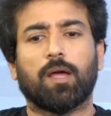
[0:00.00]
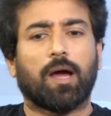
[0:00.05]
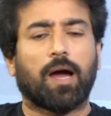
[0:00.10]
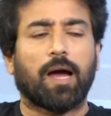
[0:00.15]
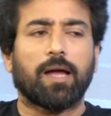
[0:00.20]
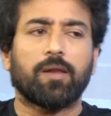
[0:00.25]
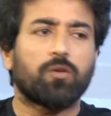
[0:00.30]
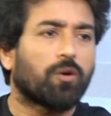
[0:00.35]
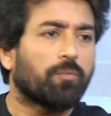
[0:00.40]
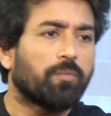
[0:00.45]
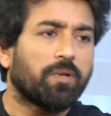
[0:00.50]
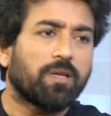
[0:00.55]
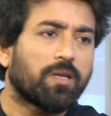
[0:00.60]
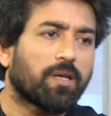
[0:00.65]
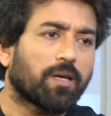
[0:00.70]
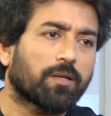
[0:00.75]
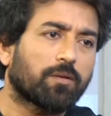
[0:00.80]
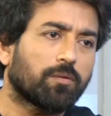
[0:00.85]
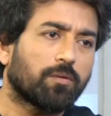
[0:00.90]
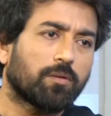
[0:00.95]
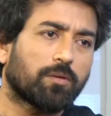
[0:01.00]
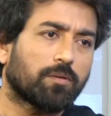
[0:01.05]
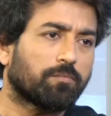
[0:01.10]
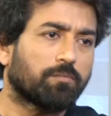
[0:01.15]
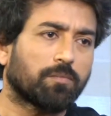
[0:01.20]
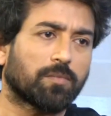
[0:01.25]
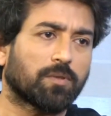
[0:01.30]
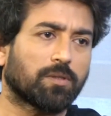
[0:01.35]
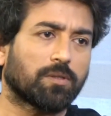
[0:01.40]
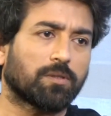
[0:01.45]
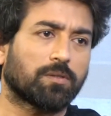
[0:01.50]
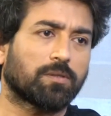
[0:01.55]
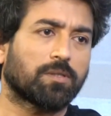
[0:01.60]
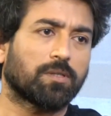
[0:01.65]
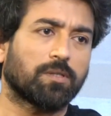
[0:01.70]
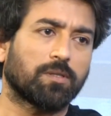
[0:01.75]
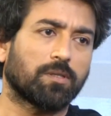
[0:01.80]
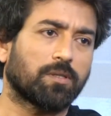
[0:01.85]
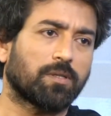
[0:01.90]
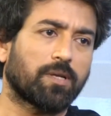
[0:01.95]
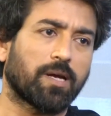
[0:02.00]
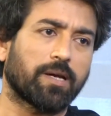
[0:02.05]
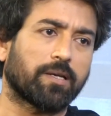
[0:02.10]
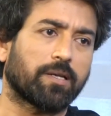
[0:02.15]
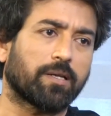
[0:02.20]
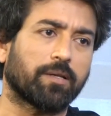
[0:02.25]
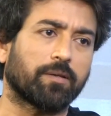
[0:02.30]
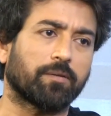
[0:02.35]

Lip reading: I normally react to the writing.